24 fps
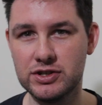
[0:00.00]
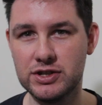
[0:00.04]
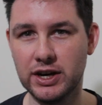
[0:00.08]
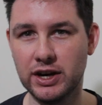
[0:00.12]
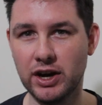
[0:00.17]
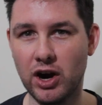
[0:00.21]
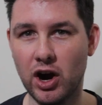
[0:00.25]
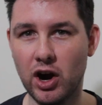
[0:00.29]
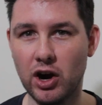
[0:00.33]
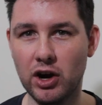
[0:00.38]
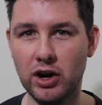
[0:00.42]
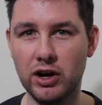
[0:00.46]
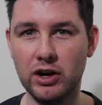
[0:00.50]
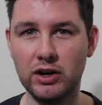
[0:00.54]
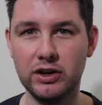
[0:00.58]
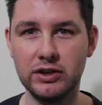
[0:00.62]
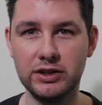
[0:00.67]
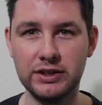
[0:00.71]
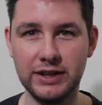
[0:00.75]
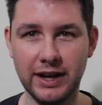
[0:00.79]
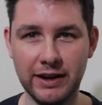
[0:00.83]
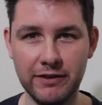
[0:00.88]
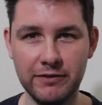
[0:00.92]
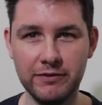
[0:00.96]
there are
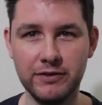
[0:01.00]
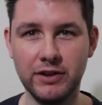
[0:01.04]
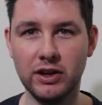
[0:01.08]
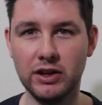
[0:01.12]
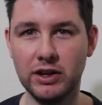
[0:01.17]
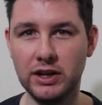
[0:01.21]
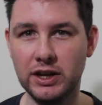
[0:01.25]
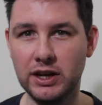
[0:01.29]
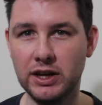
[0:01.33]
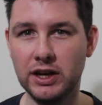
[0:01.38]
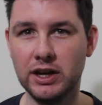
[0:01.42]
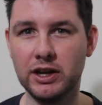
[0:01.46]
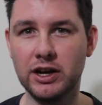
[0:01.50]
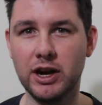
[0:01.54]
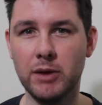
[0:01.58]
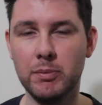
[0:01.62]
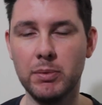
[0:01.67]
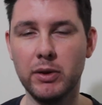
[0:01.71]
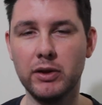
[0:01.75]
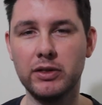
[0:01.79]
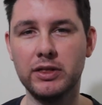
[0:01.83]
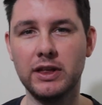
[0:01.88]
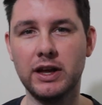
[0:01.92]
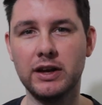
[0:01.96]
definitely a
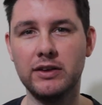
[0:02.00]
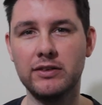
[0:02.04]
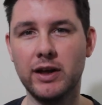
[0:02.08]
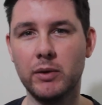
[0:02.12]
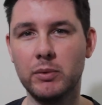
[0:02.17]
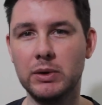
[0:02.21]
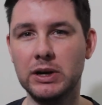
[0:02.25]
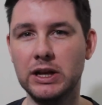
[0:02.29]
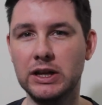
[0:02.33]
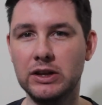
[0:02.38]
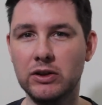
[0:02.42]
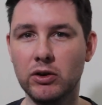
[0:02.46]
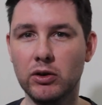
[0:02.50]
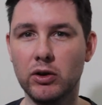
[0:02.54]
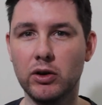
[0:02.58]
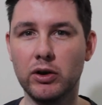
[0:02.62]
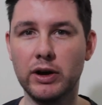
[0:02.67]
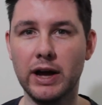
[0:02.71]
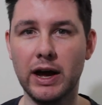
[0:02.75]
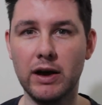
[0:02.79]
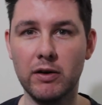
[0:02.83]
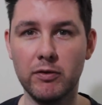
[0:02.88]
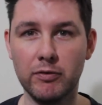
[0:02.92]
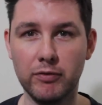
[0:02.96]
couple of things that we need to
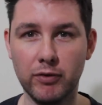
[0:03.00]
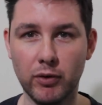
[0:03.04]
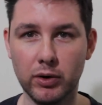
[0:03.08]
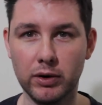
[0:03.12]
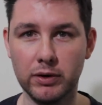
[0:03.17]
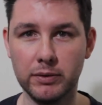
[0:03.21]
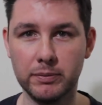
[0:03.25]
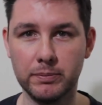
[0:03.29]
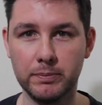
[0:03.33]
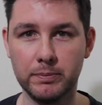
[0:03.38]
look out for.